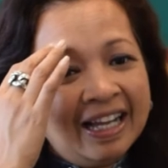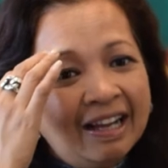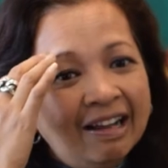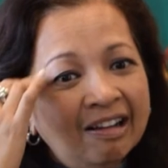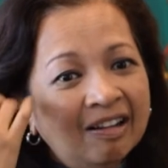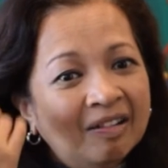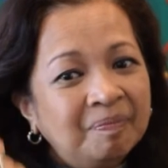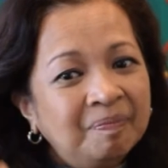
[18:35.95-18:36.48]

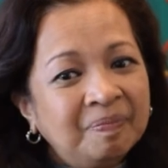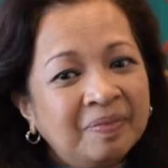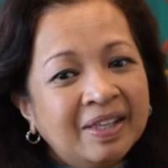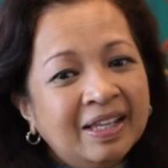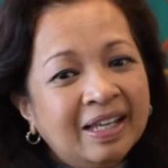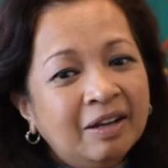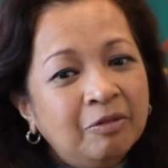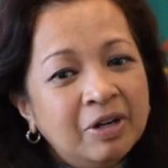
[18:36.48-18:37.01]
And
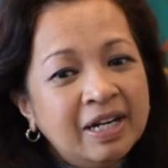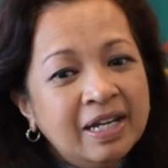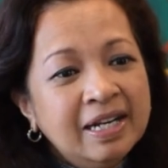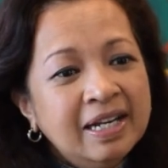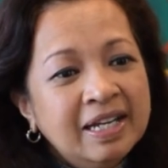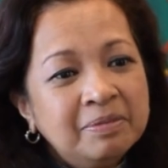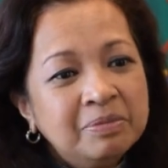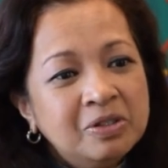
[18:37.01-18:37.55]
what I
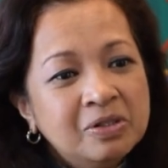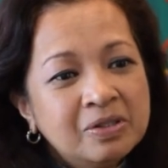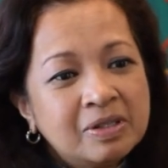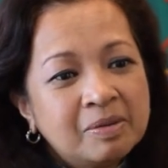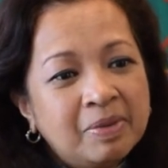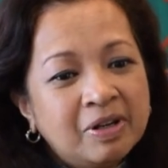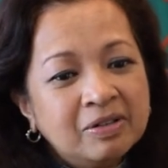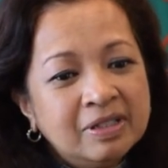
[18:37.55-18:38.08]
like most
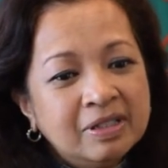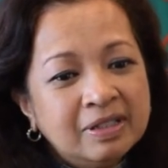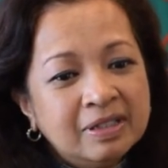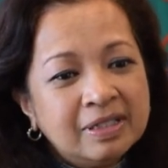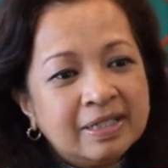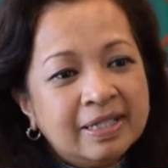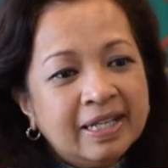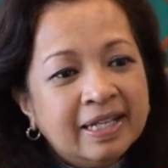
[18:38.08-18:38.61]
about it
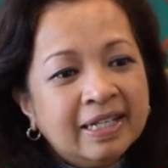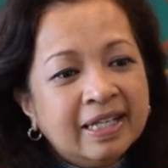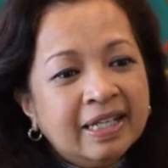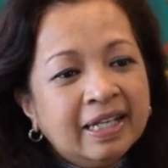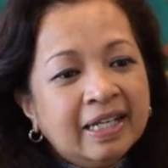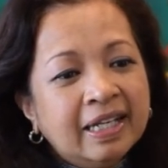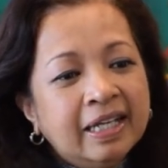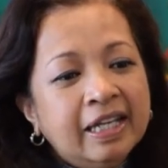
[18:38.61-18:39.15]
is that
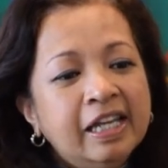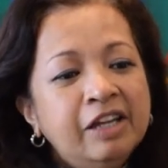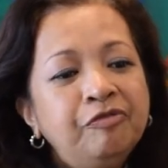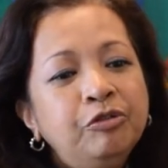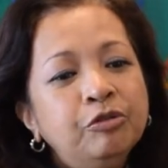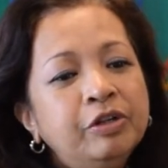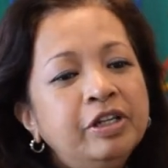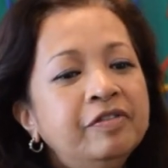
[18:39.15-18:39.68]
if
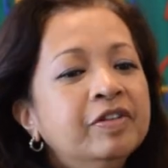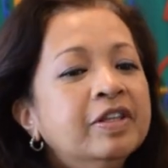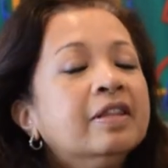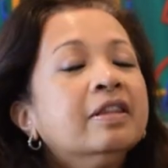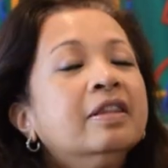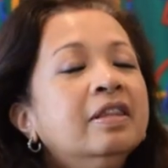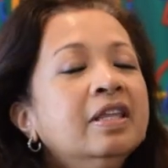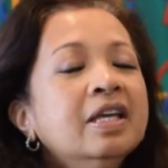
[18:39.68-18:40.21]
you
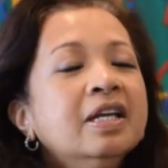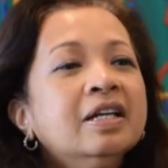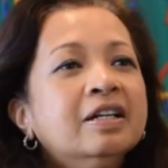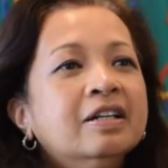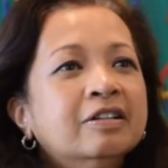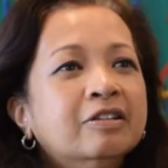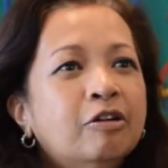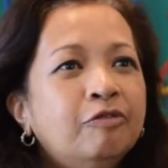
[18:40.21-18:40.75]
even
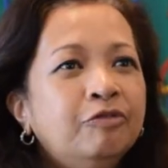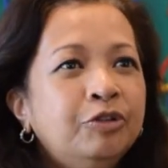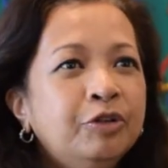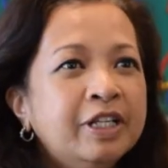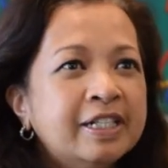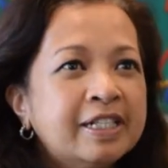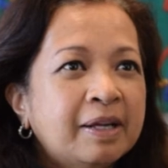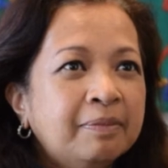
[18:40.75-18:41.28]
think of
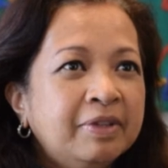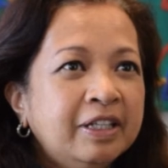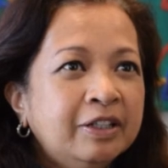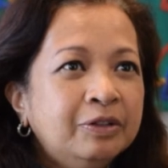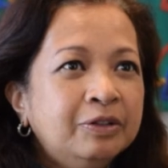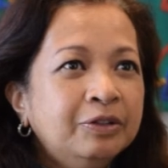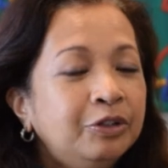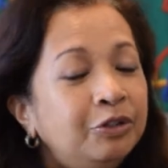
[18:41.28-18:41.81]
doing
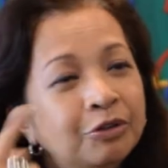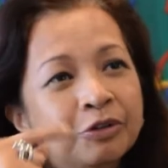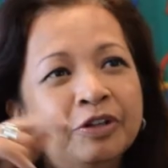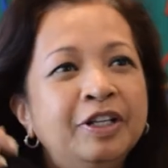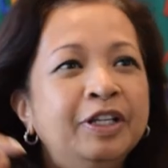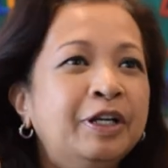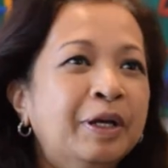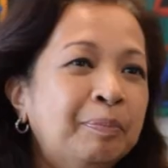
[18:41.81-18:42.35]
something good, you
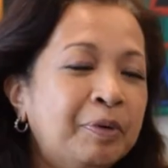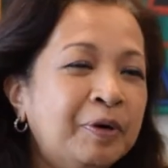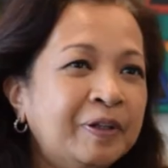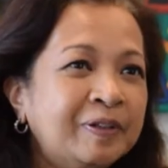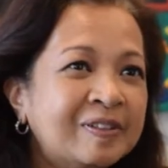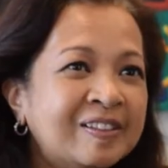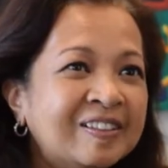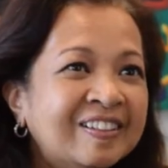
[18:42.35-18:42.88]
already get
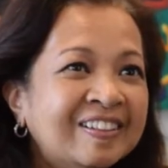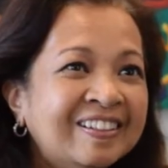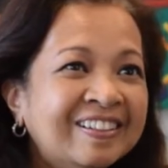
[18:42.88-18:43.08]
points.